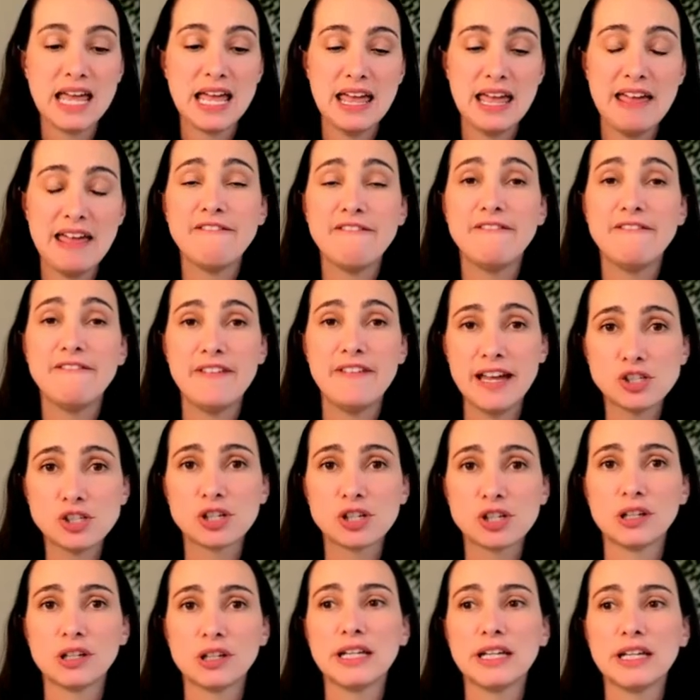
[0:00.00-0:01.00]

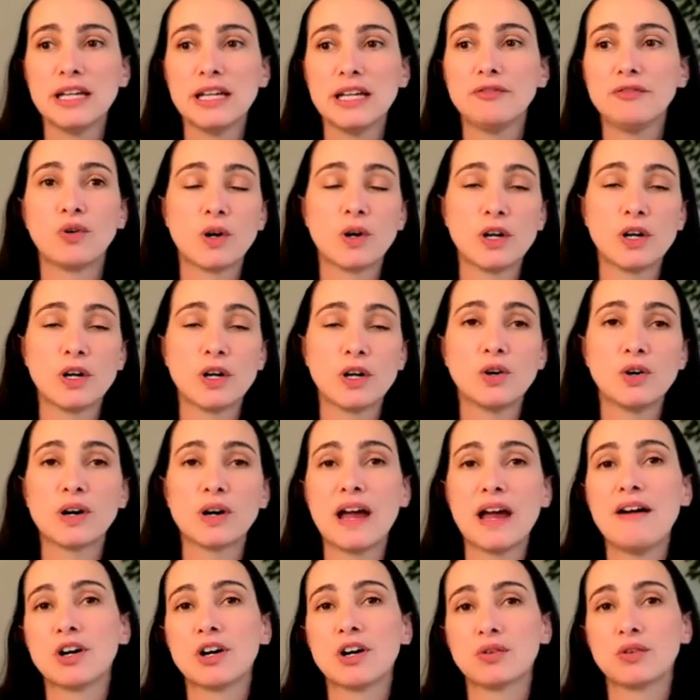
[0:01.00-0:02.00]
eventually for your
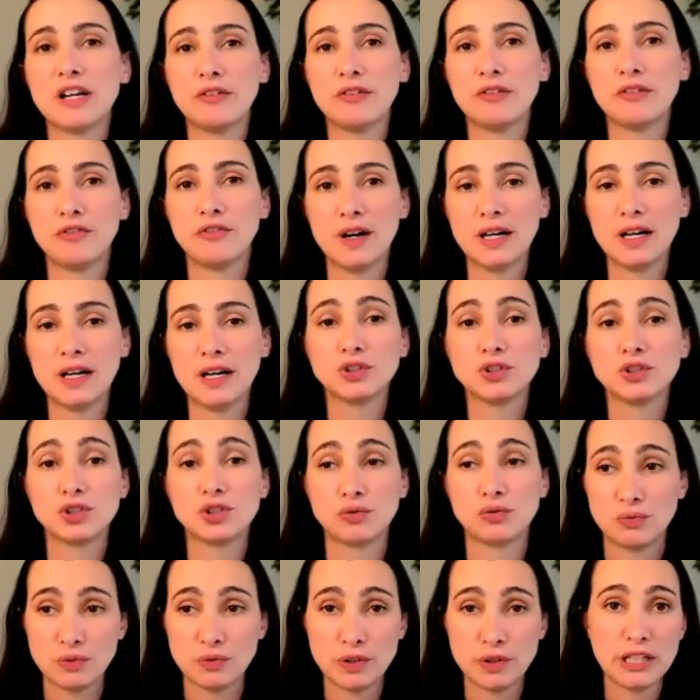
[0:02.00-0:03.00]
evergreen funnel
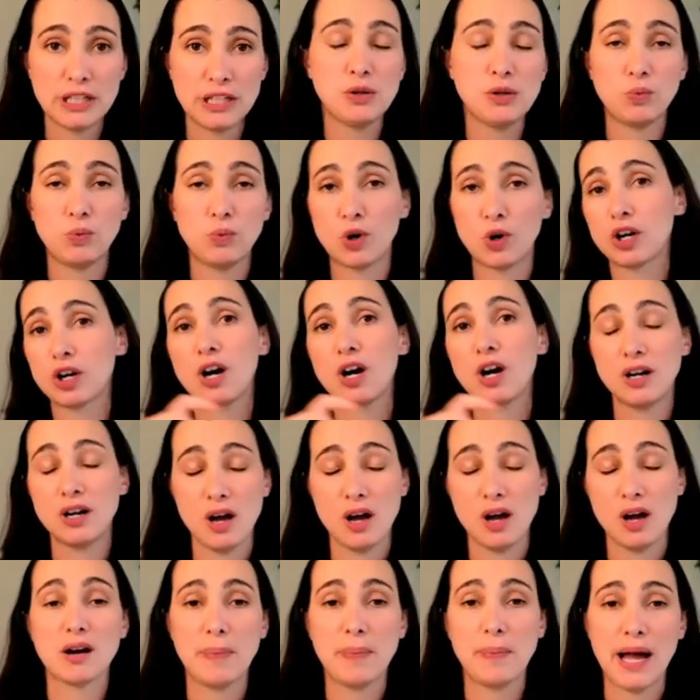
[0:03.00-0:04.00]
to really work on
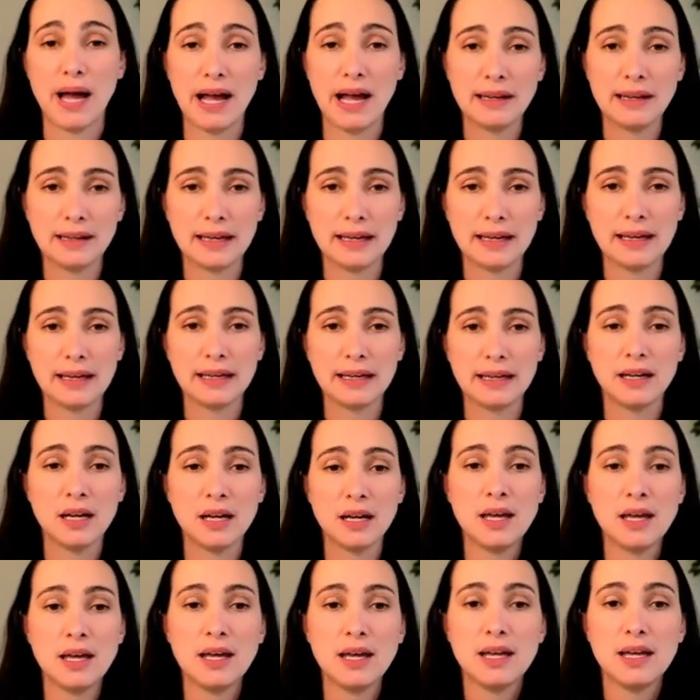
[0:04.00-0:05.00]
autopilot,
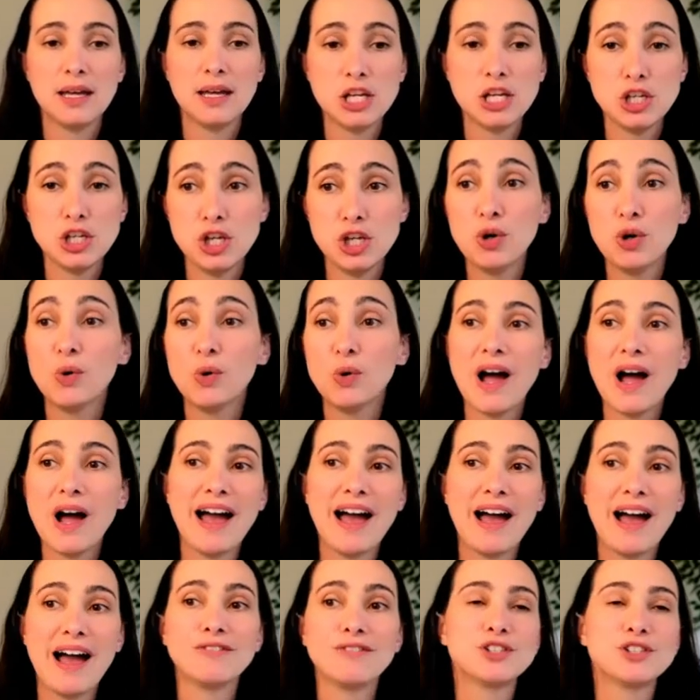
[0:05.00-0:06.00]
you will
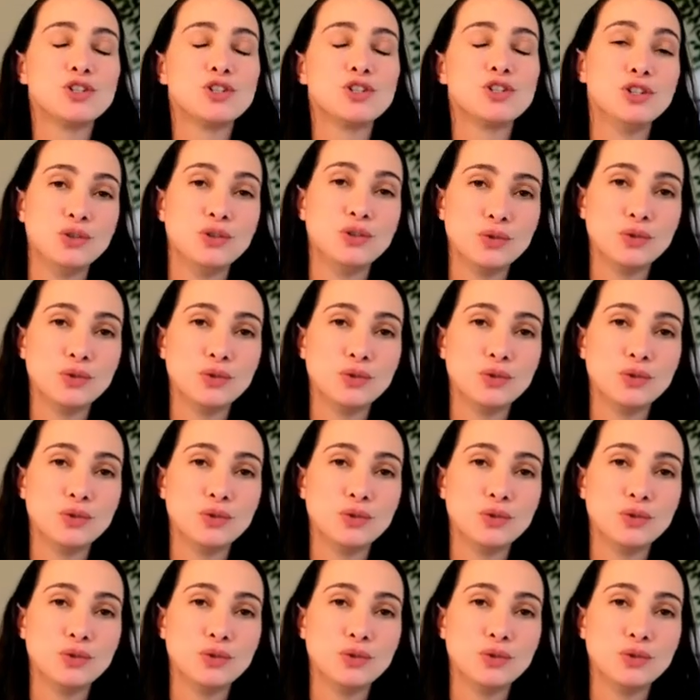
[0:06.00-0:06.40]
have to use